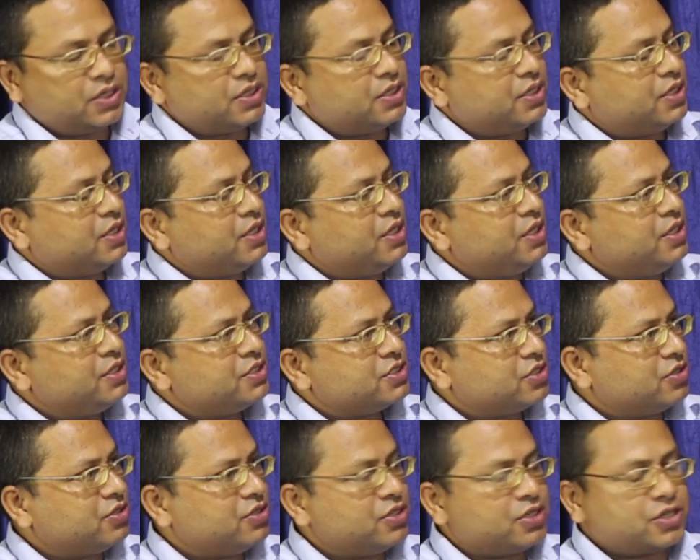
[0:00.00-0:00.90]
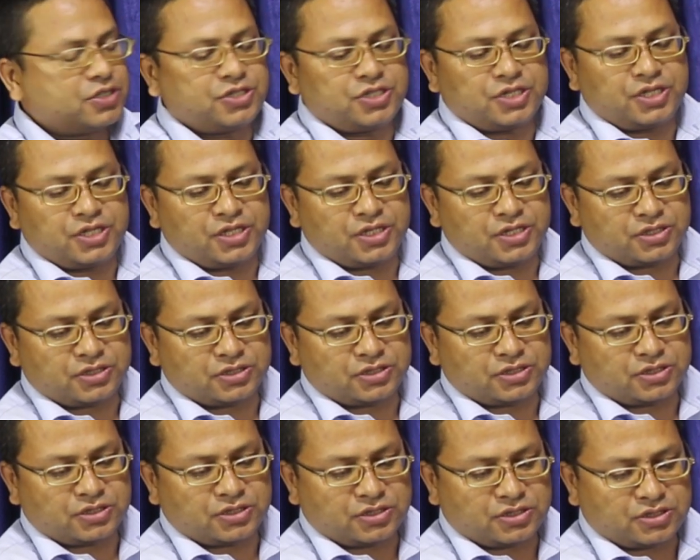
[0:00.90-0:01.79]
He is conducting
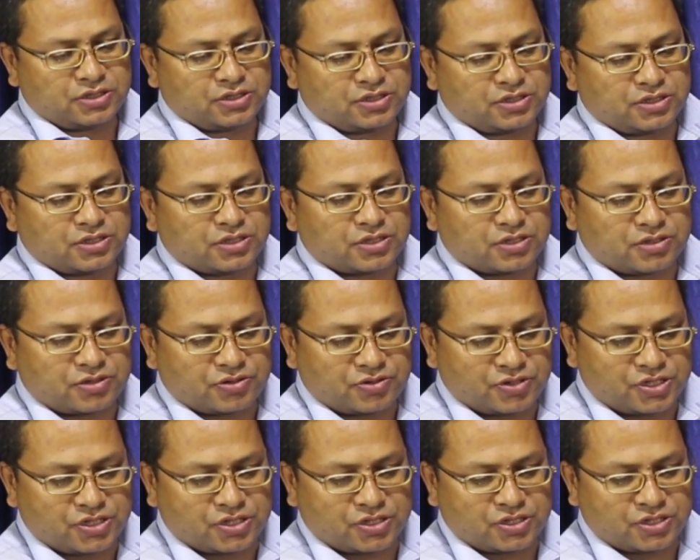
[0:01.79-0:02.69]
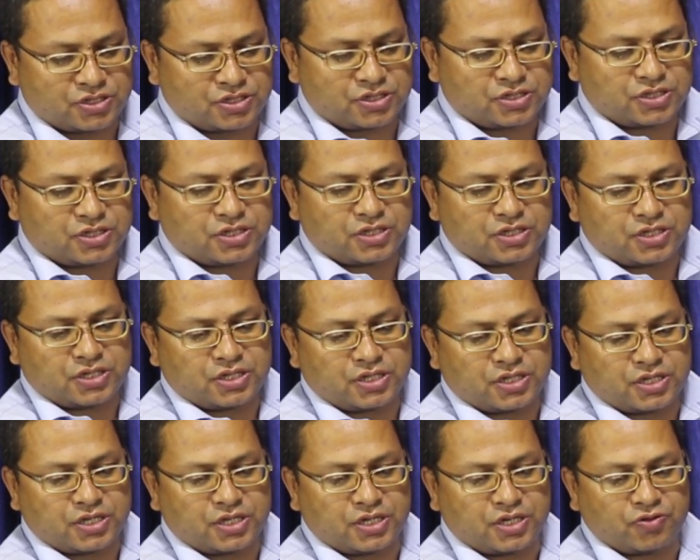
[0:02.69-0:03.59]
research
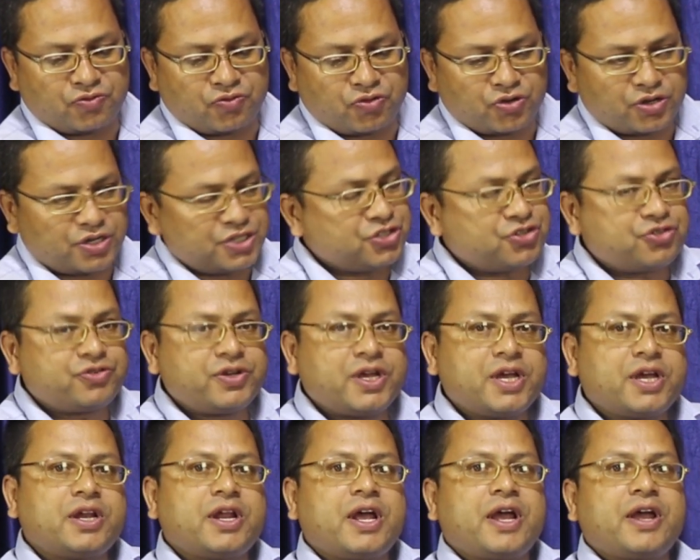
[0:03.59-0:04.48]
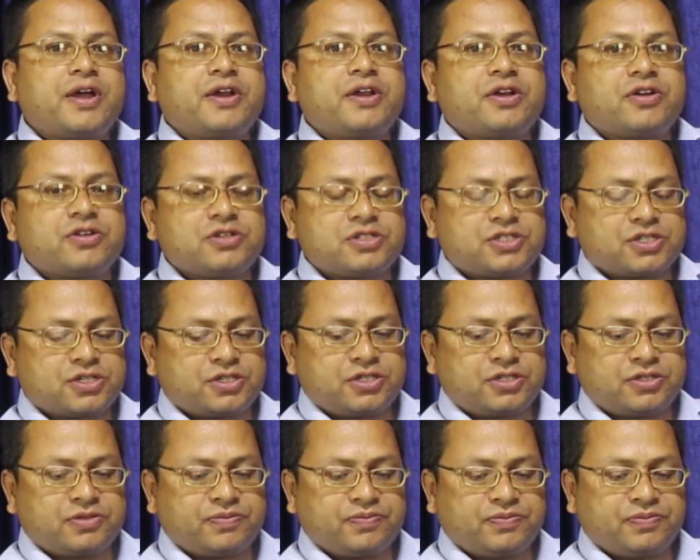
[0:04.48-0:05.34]
in forestry and agriculture